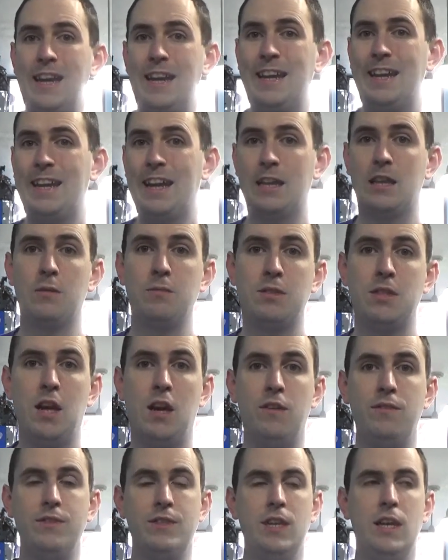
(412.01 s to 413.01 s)
get
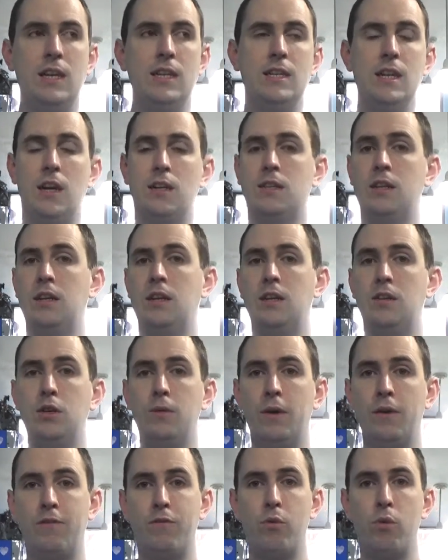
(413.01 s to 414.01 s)
themselves inducted
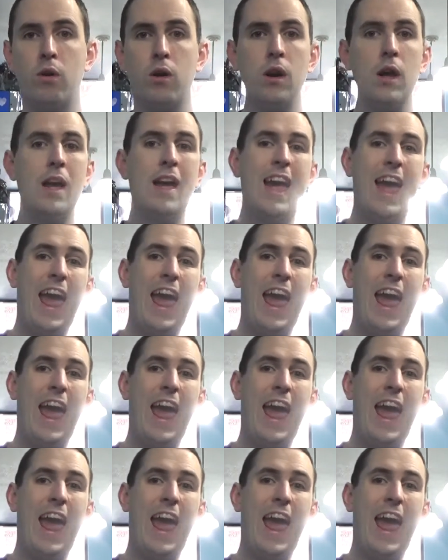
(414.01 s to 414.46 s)
into it for,